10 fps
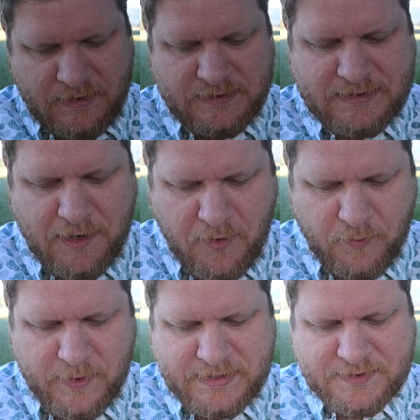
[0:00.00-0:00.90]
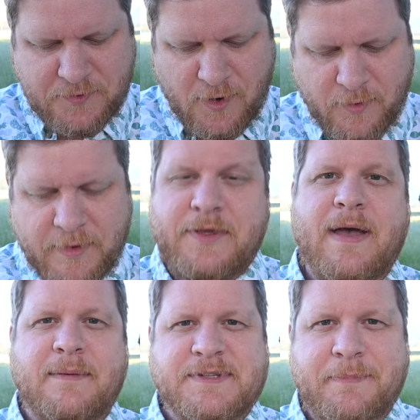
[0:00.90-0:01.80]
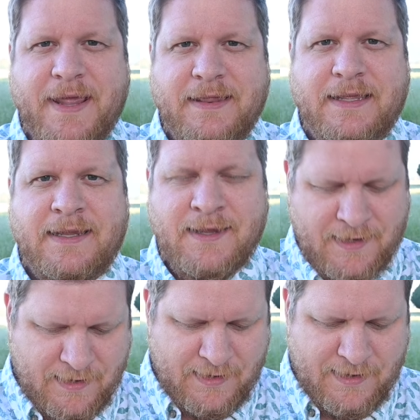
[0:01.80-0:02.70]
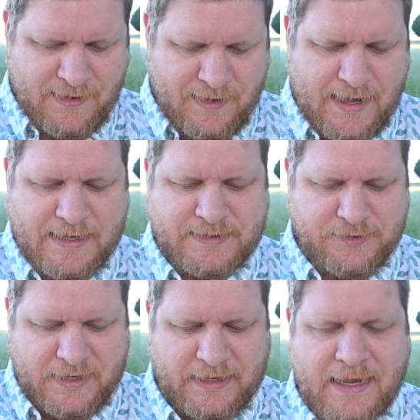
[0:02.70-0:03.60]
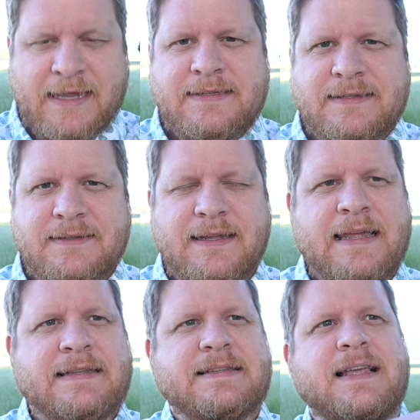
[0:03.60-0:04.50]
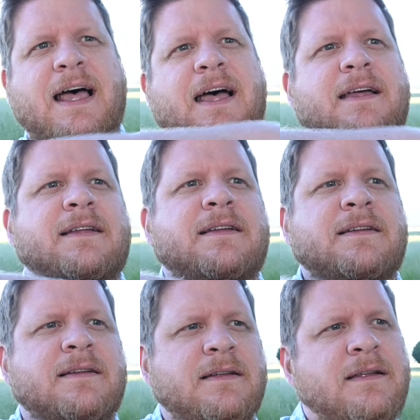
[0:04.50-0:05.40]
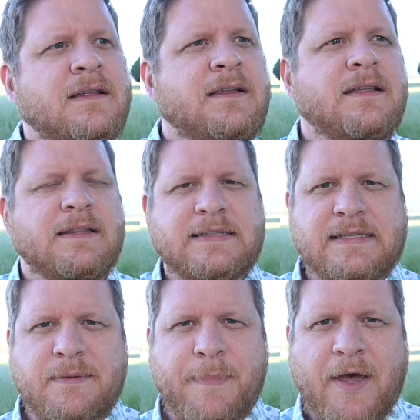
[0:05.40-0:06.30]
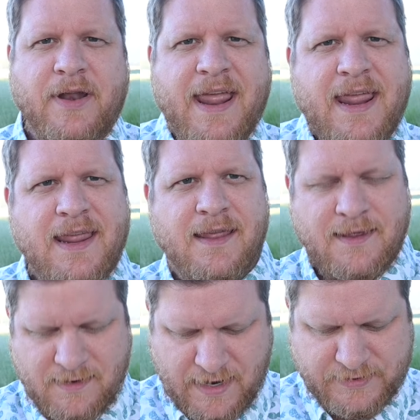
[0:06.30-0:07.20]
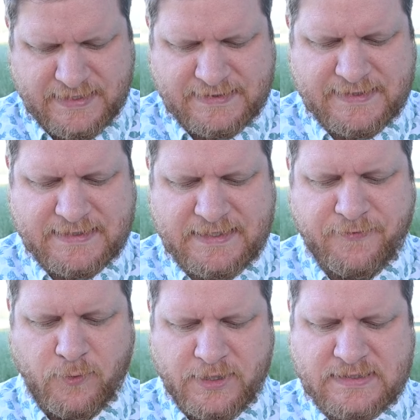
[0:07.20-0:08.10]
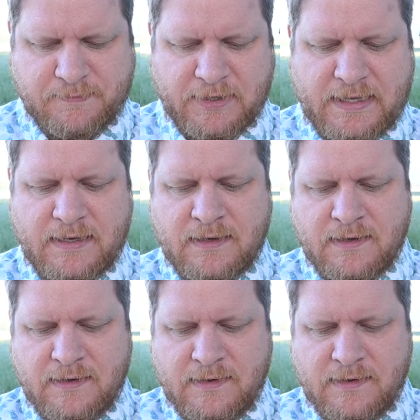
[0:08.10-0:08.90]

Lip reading: So with Stronger With You Absa Bentley, as you can guess, it's this is about I would say 60-40 split.